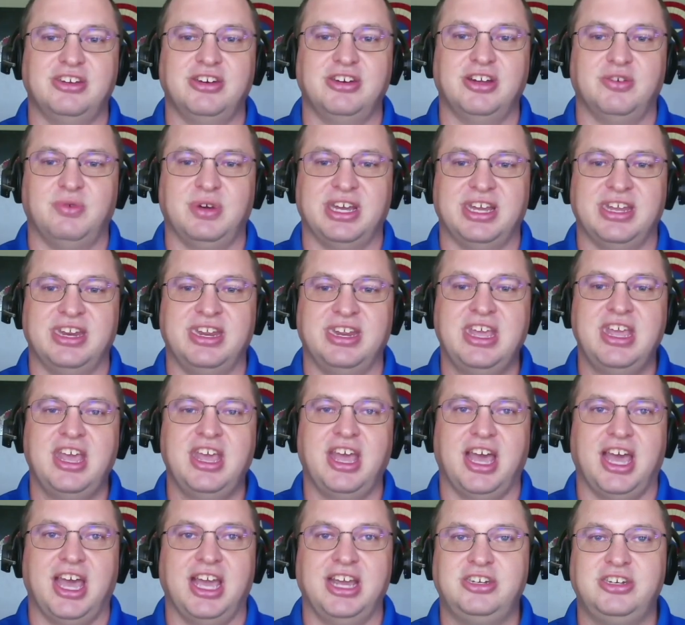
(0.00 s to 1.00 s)
know what?
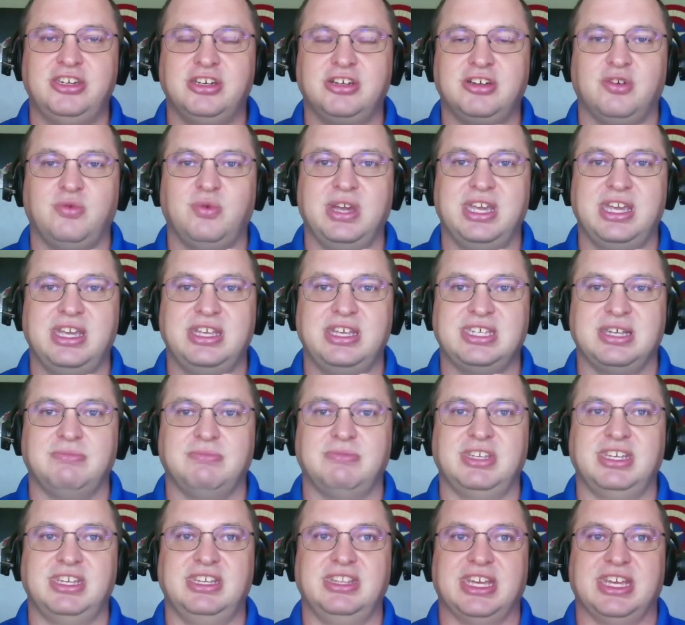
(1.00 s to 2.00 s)
I took away
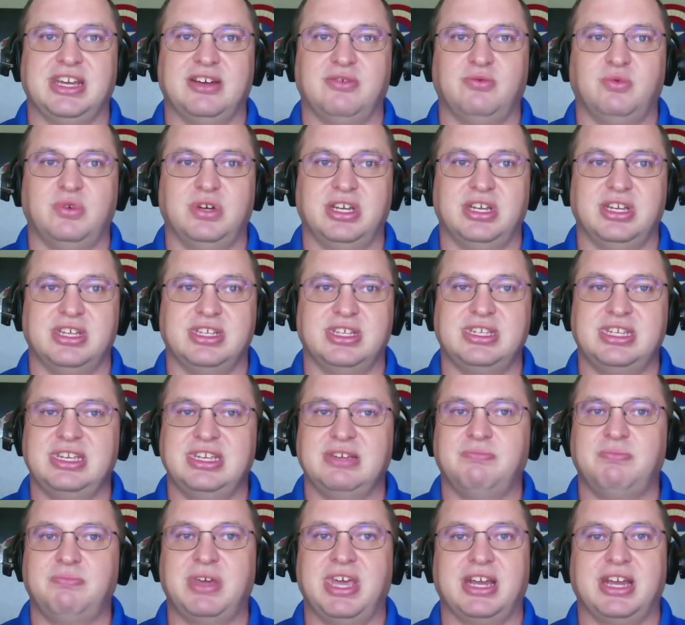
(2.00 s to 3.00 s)
something that was
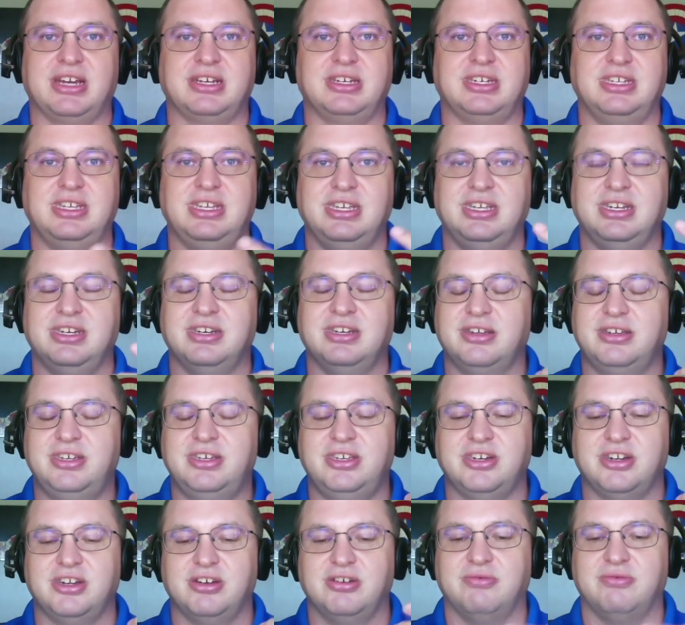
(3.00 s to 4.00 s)
impacting,
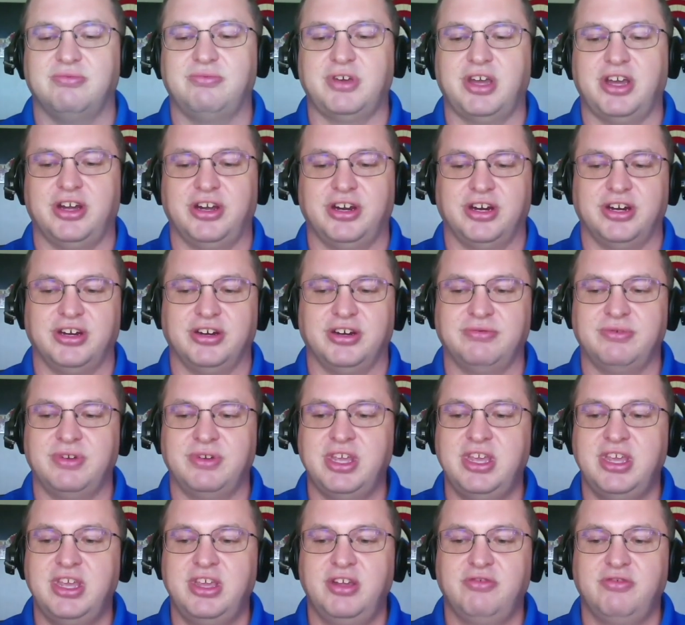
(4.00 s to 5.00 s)
you know, our
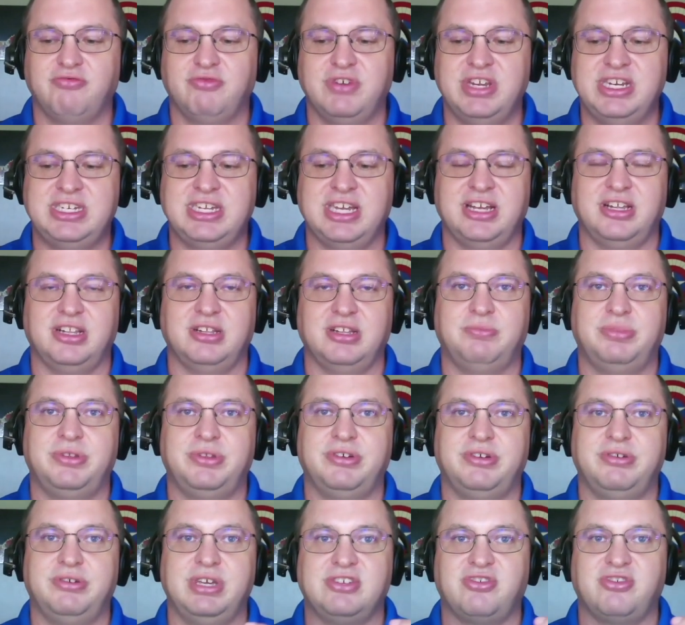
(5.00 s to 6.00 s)
retail
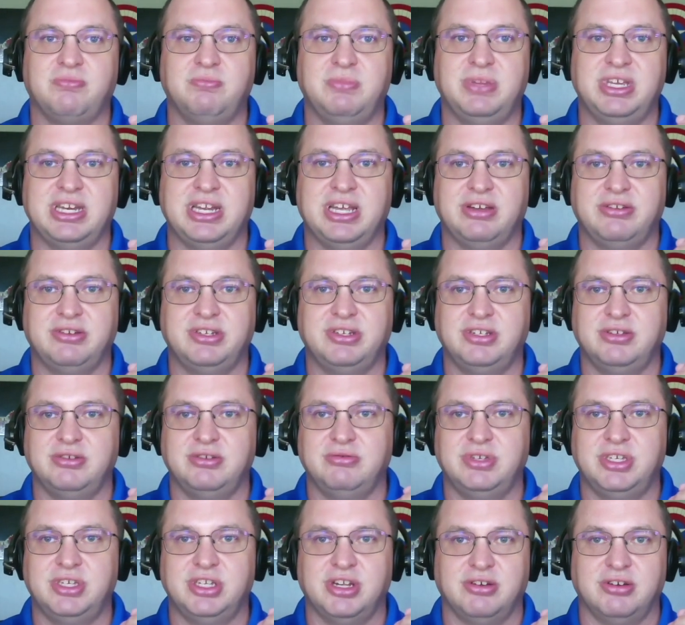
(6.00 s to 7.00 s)
employees from being able
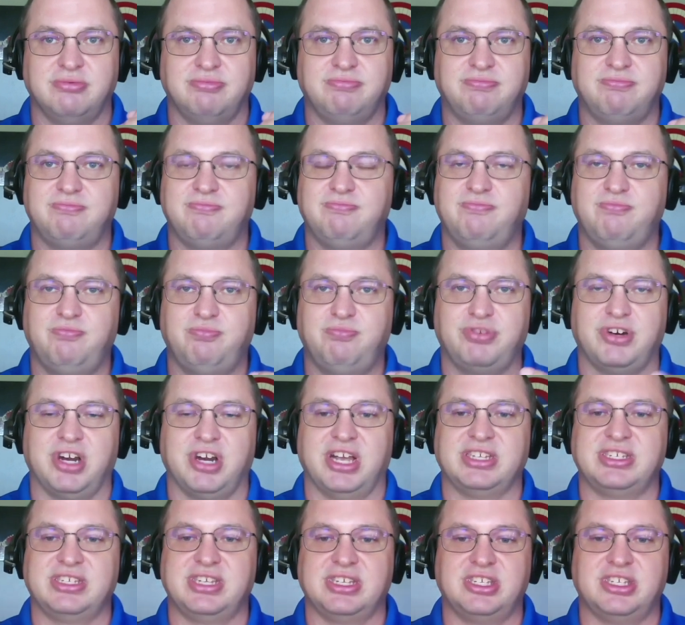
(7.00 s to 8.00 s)
to, you know,
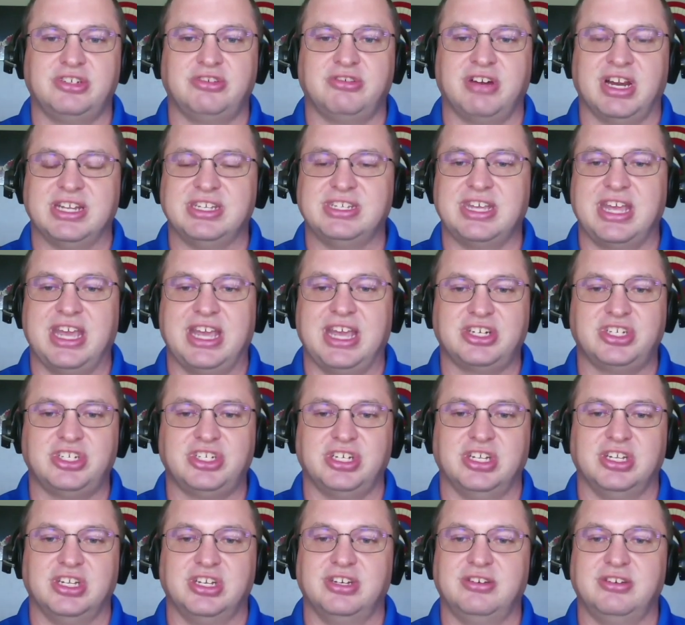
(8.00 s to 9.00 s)
process a
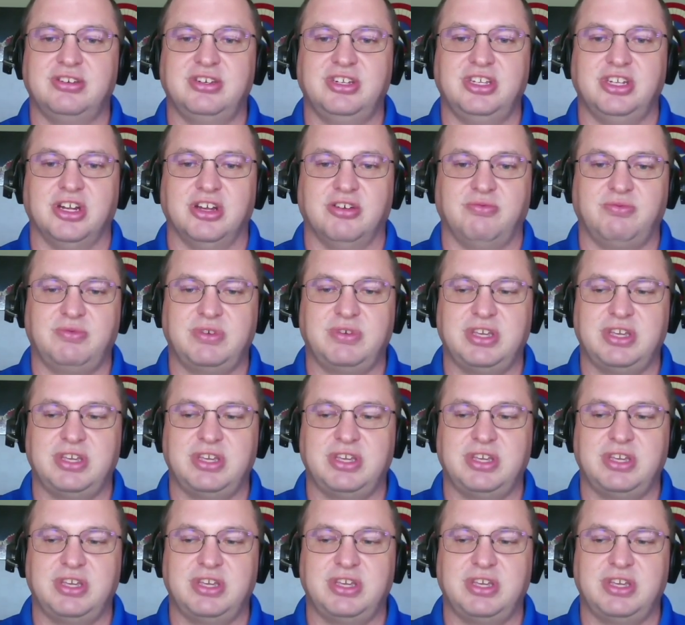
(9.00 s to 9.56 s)
transaction, you know,